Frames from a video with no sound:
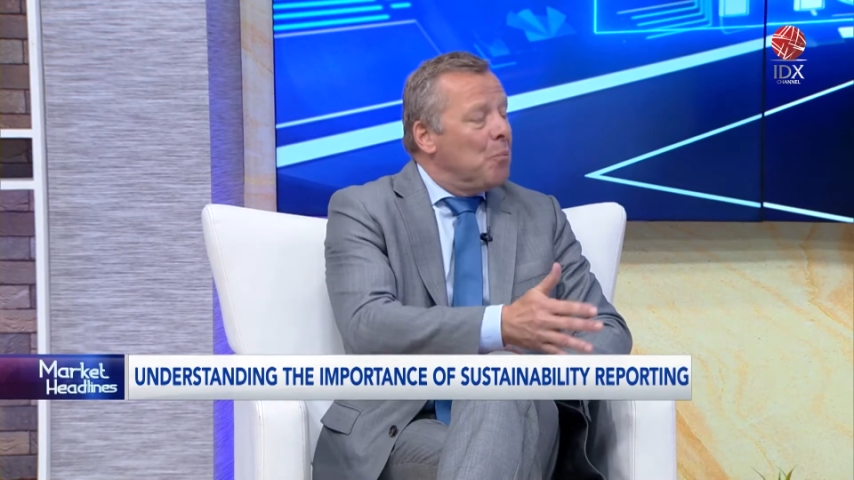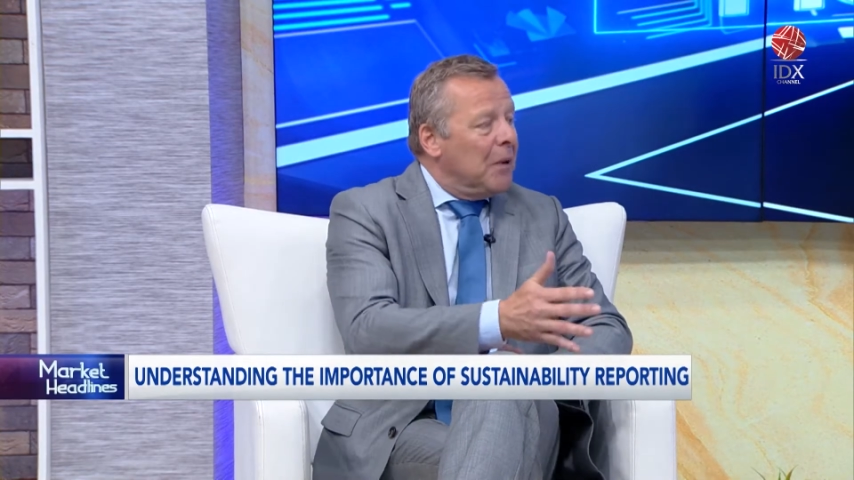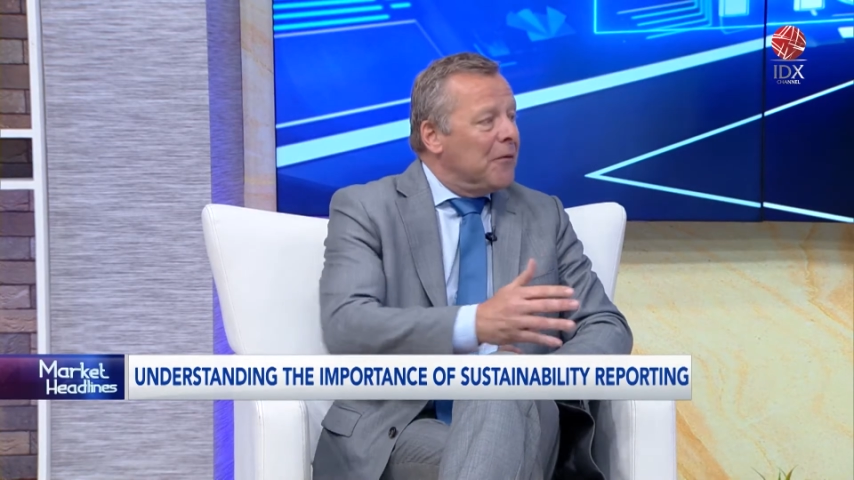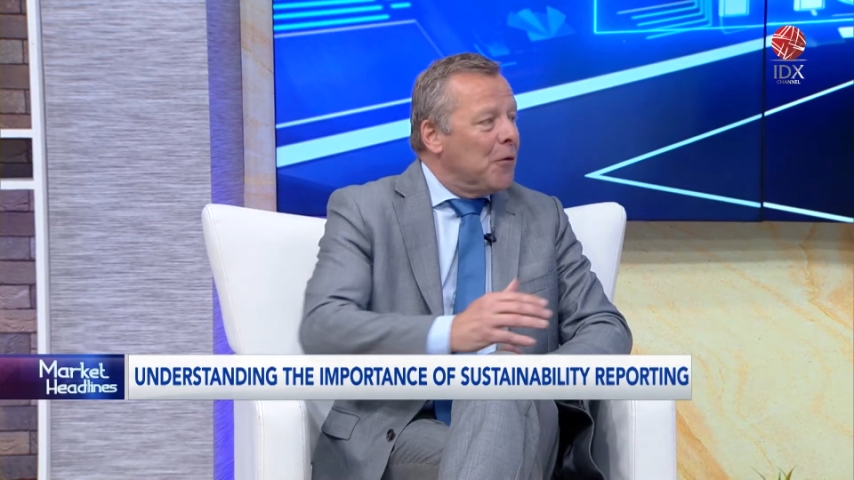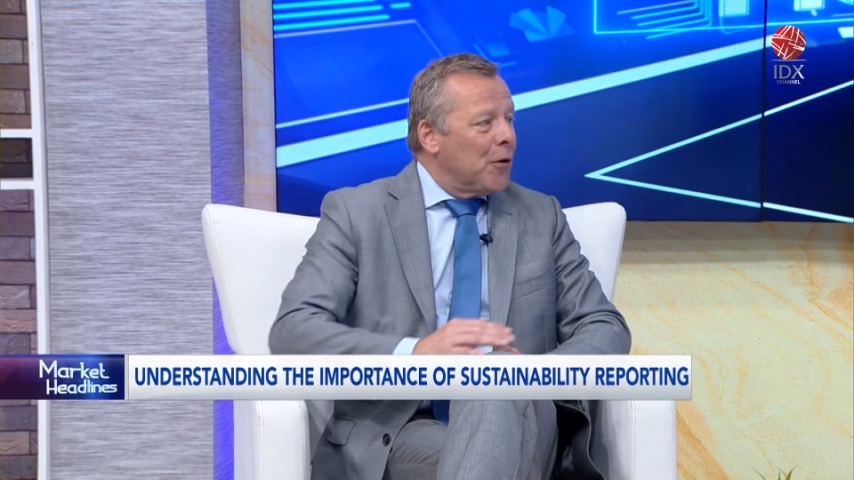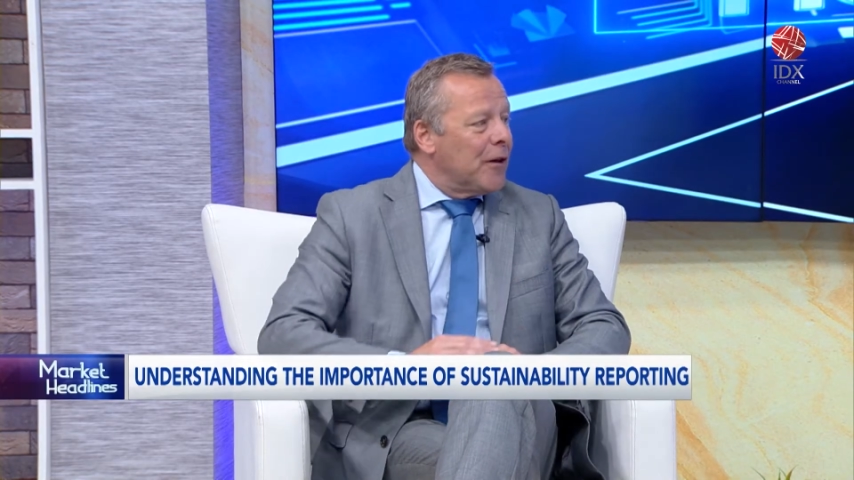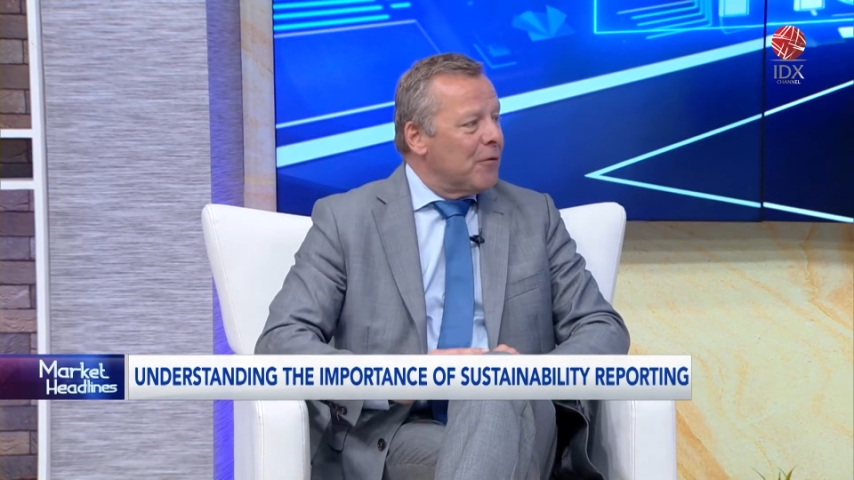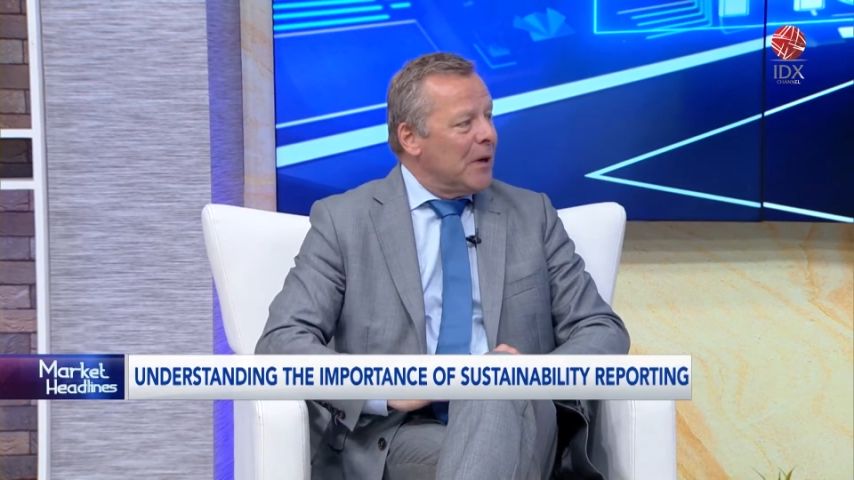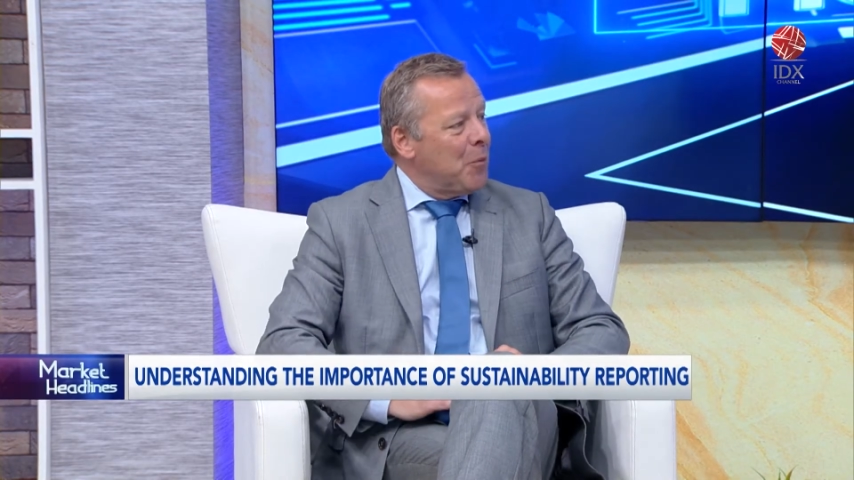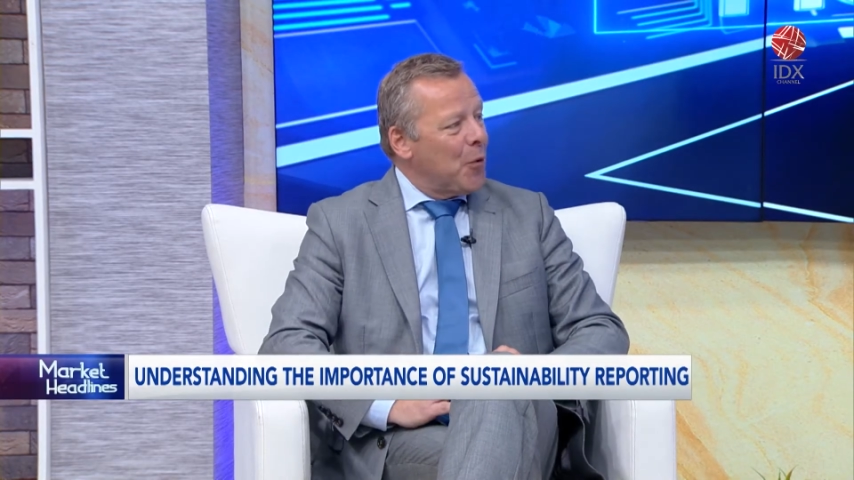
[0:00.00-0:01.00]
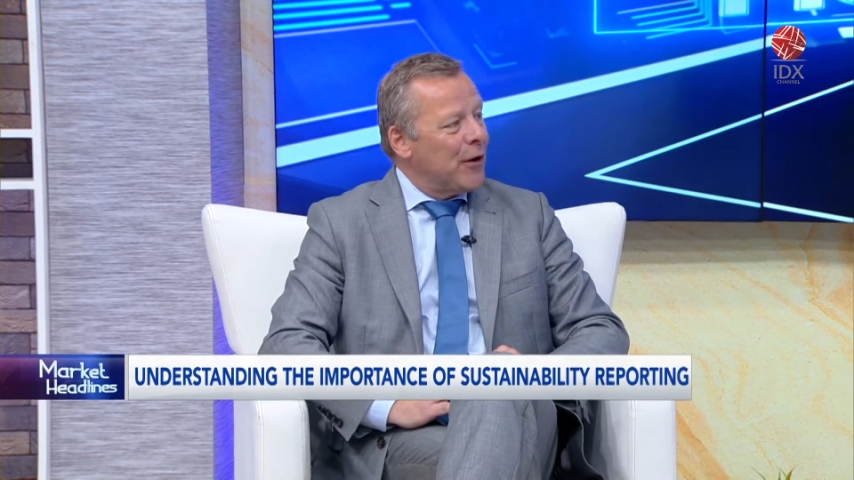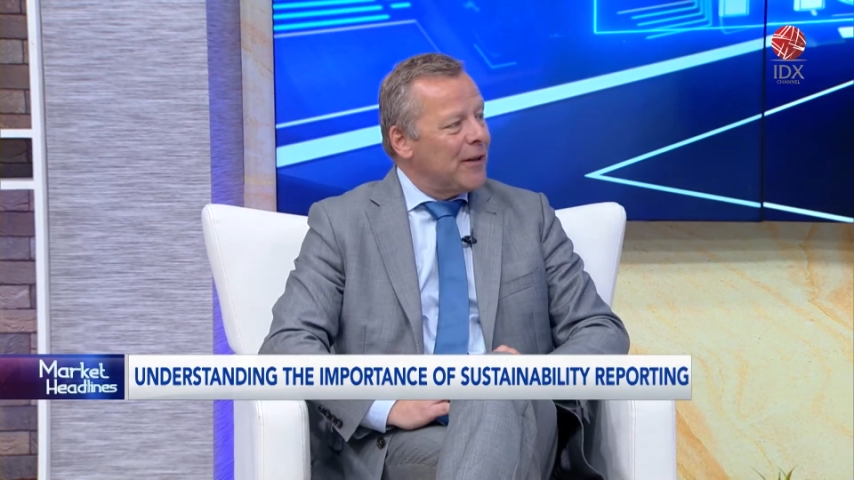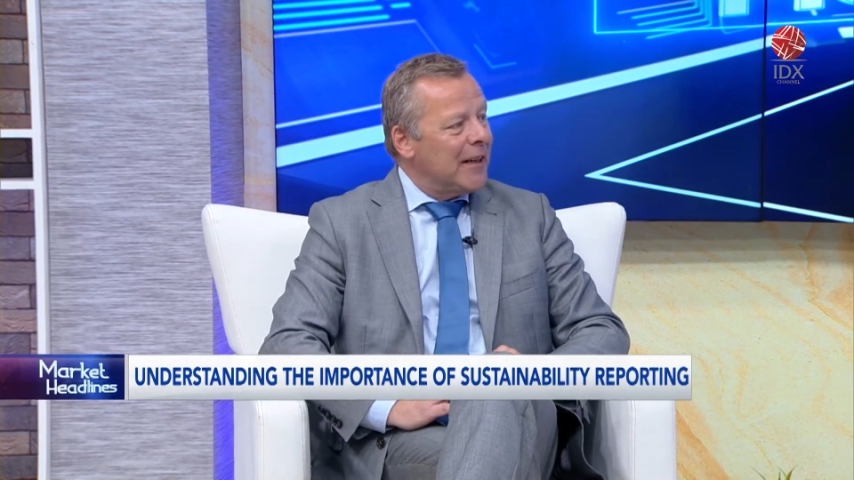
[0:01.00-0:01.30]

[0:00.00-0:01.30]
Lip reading: before the report